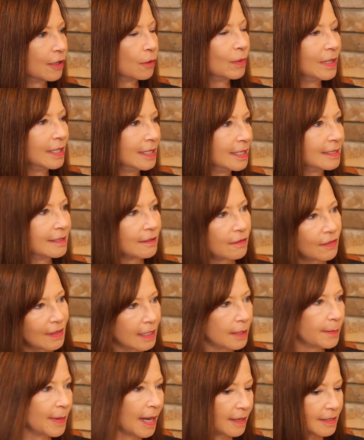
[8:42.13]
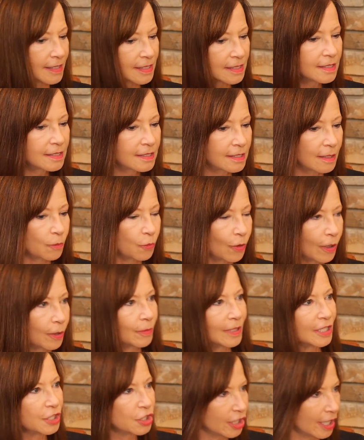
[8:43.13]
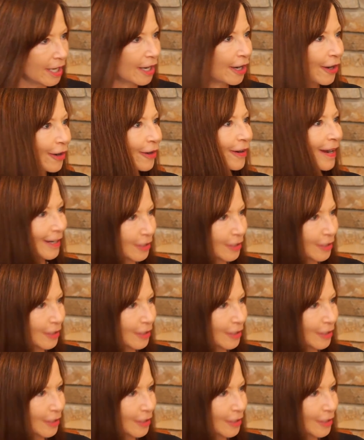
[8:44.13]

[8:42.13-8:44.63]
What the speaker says: We need to think about a system where we share